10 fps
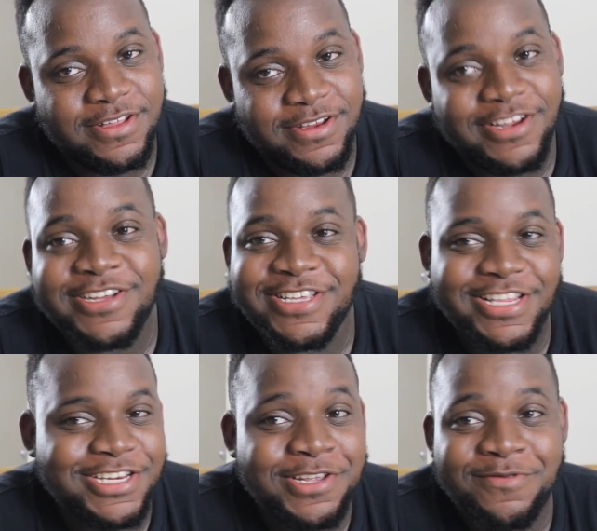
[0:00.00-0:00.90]
look at
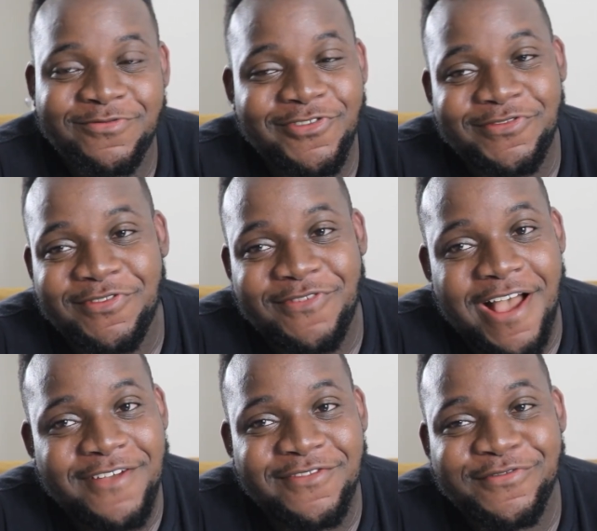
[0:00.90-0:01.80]
DDG re-
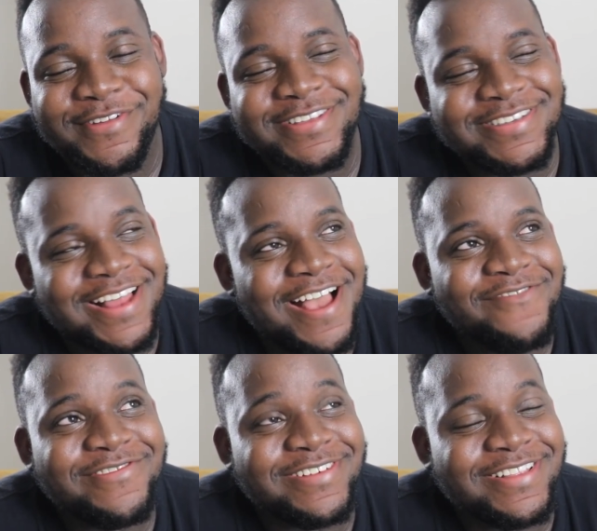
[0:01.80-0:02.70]
revive. Listen,
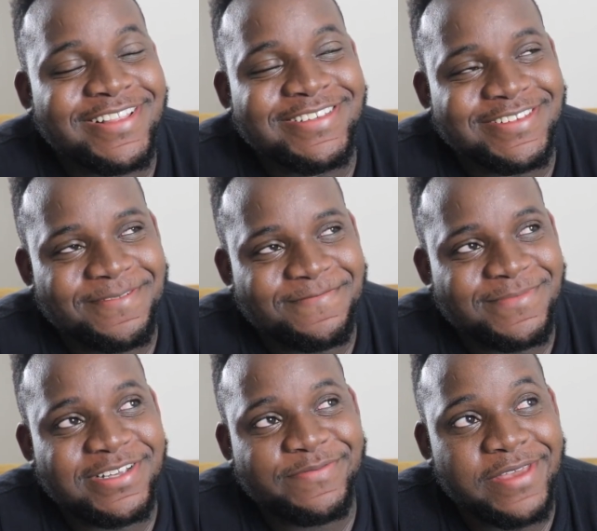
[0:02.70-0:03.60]
I'm like, listen.
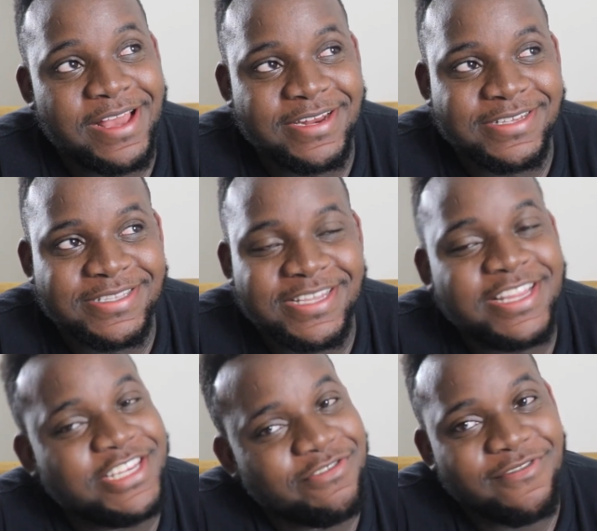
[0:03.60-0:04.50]
Let's be honest.
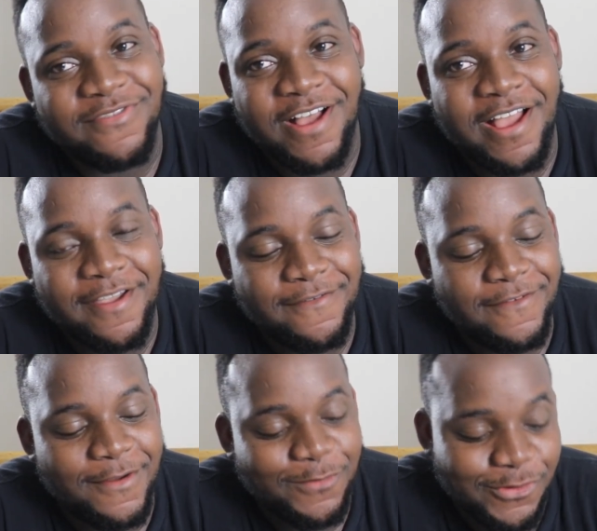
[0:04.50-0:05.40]
DDG revive
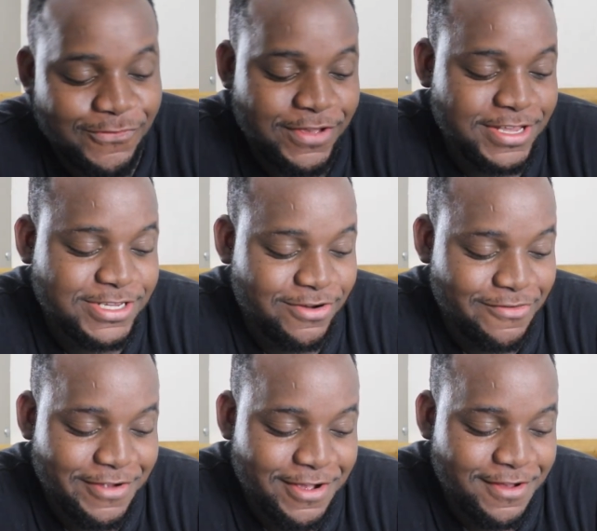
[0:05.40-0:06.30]
Blueface
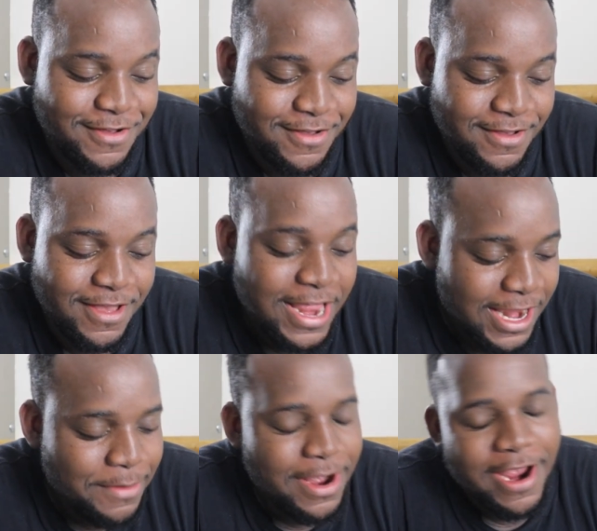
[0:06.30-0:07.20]
career.
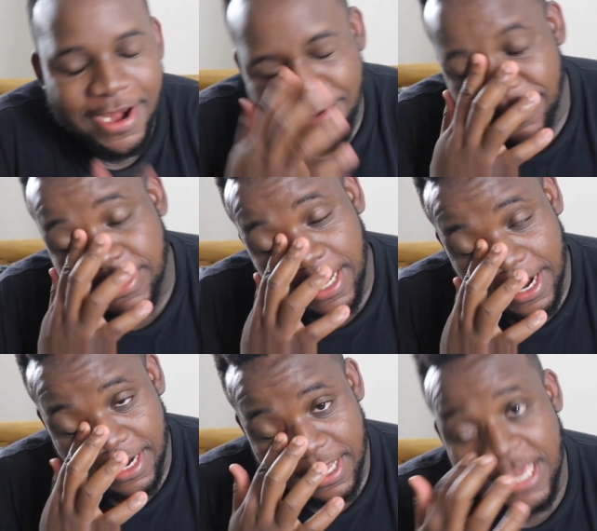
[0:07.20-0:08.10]
All right, let me not say
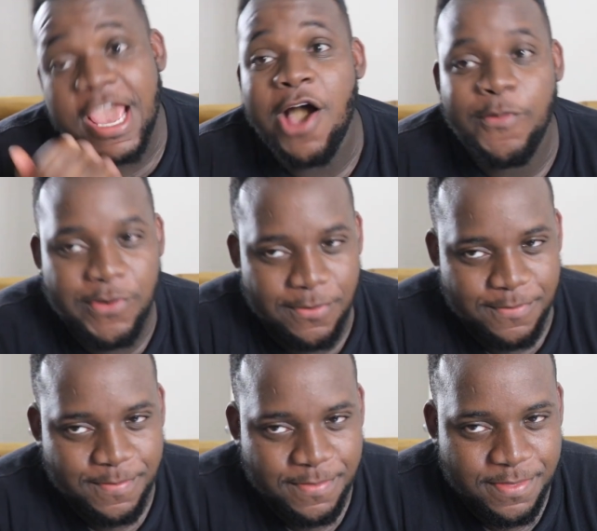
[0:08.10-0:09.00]
that. He helped him.
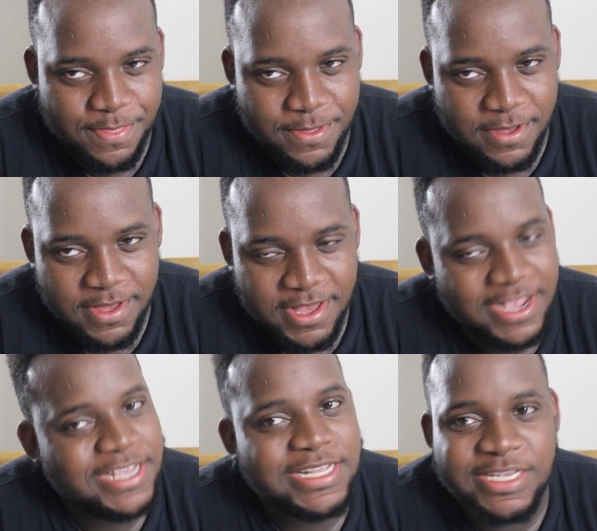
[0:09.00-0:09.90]

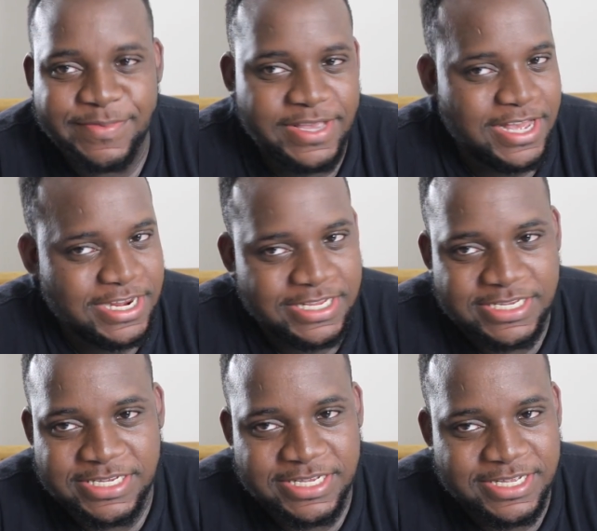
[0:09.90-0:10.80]
Cause let's be
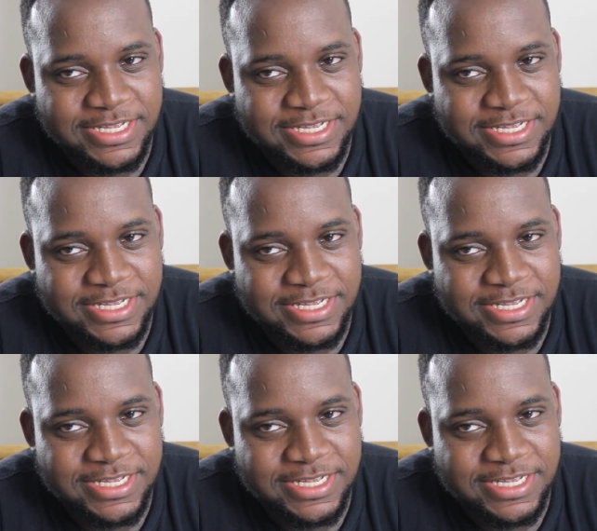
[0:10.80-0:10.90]
honest,